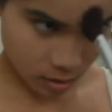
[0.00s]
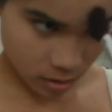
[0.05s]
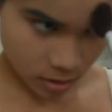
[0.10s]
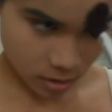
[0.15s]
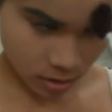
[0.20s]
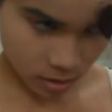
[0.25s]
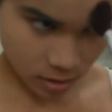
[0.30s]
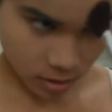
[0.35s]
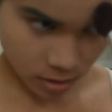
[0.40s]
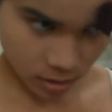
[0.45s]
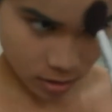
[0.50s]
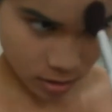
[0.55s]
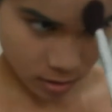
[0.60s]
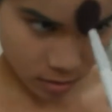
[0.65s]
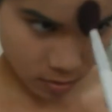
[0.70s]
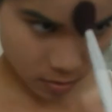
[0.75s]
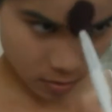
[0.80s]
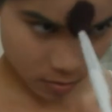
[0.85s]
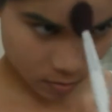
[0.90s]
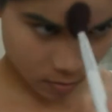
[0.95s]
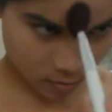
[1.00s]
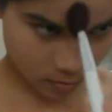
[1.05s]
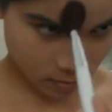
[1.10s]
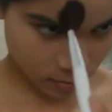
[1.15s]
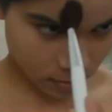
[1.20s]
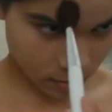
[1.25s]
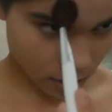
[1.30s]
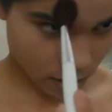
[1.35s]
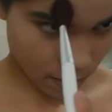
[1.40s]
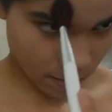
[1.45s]
Just to
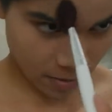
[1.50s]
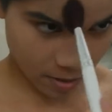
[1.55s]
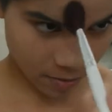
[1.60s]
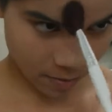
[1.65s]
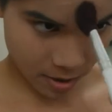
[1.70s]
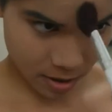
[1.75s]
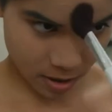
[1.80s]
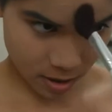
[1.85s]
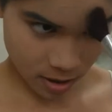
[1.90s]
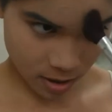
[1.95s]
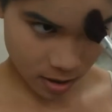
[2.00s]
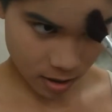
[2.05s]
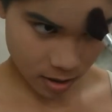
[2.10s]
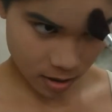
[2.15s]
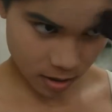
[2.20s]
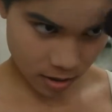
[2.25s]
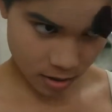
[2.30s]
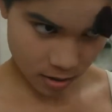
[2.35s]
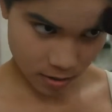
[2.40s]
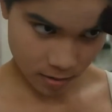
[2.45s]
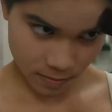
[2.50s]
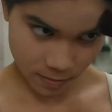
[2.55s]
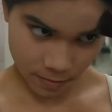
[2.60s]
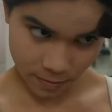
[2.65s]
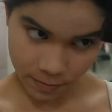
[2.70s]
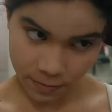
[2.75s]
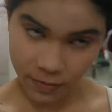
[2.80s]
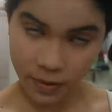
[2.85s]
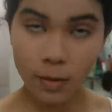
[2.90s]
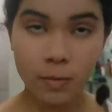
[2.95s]
complement this,
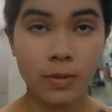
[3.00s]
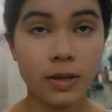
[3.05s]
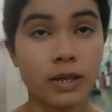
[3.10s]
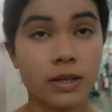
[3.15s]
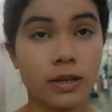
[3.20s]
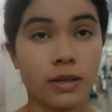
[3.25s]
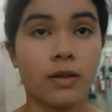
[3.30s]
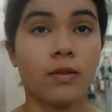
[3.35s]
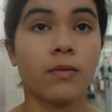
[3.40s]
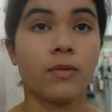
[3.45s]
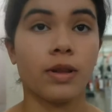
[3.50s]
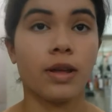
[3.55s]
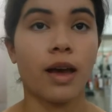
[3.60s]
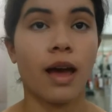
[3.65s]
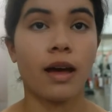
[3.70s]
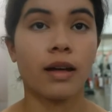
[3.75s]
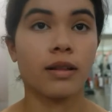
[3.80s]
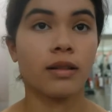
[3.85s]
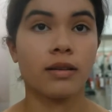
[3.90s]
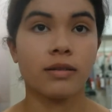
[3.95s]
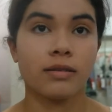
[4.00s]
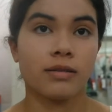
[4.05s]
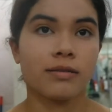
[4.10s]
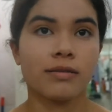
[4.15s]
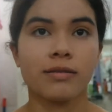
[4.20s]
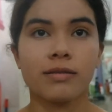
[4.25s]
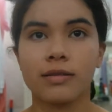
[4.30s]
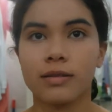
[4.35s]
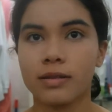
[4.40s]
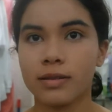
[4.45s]
please ignore the acne,
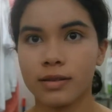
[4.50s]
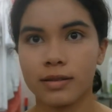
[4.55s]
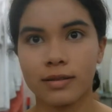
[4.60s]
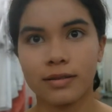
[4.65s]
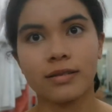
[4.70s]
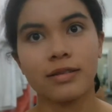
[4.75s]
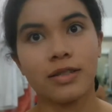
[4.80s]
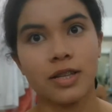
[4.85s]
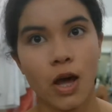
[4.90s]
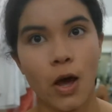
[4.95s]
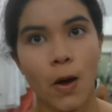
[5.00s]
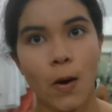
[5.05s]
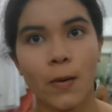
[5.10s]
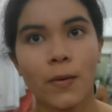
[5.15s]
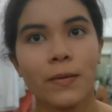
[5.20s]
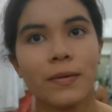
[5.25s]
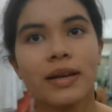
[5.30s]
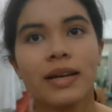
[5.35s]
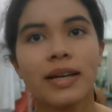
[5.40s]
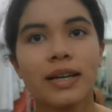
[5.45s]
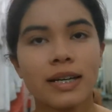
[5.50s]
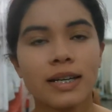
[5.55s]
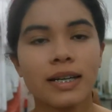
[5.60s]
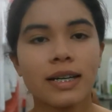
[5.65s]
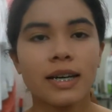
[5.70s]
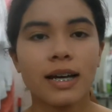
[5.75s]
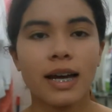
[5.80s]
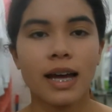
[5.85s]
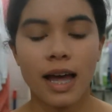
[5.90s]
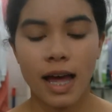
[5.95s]
just there.
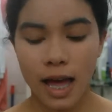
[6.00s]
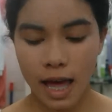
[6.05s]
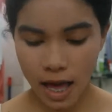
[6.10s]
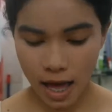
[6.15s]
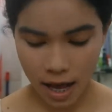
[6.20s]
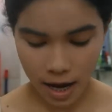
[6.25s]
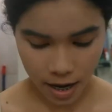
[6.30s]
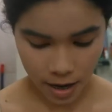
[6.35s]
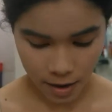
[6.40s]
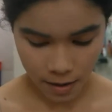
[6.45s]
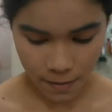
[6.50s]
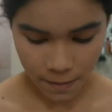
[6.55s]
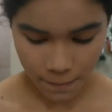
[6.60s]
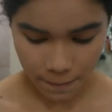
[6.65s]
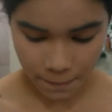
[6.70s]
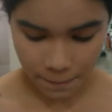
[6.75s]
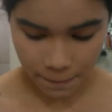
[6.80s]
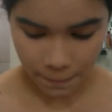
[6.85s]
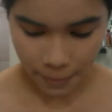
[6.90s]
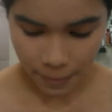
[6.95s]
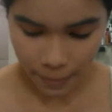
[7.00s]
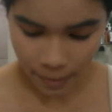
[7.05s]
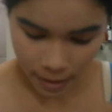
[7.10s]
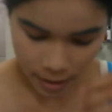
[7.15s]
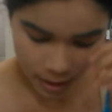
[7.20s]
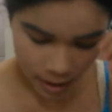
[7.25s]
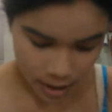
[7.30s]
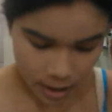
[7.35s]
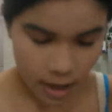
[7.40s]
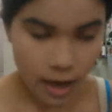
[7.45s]
And
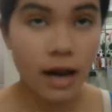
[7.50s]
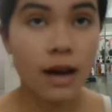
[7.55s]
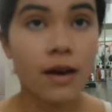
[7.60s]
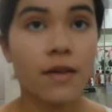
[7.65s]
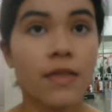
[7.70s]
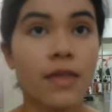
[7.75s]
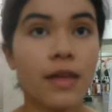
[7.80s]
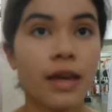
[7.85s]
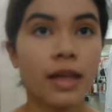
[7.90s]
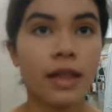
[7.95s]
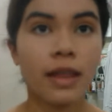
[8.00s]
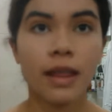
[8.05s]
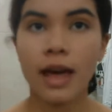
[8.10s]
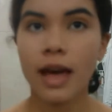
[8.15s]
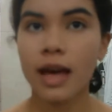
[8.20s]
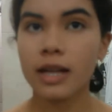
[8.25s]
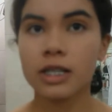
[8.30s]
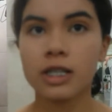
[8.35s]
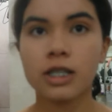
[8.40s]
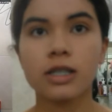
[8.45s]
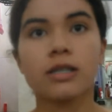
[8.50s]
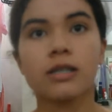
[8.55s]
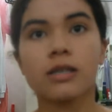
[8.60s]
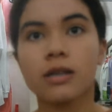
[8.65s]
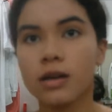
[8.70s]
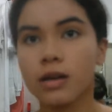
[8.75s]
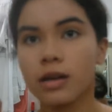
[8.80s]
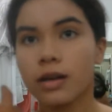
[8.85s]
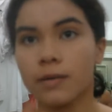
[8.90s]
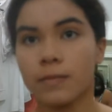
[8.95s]
yeah, I think that's
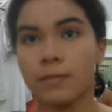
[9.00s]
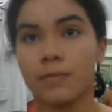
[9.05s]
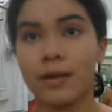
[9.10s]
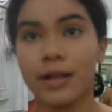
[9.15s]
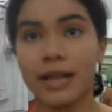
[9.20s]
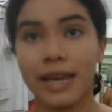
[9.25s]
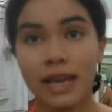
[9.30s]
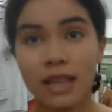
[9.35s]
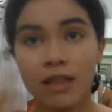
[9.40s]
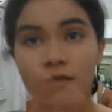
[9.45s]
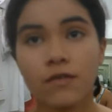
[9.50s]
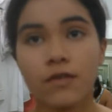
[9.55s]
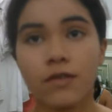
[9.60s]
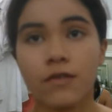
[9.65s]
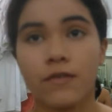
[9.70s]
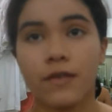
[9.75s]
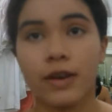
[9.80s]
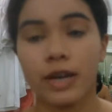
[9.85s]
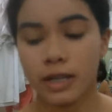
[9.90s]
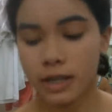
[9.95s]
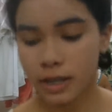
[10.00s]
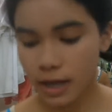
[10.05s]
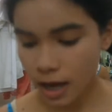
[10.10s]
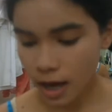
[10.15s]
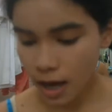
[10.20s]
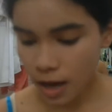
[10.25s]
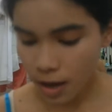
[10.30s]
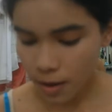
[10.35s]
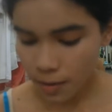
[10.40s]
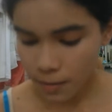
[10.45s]
probably it for the face.
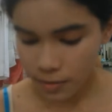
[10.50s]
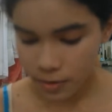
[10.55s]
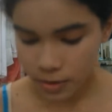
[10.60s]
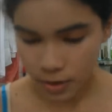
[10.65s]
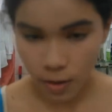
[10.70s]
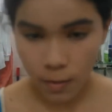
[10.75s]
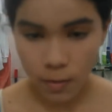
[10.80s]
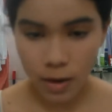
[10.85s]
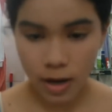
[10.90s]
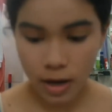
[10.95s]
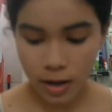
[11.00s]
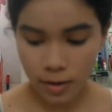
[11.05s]
So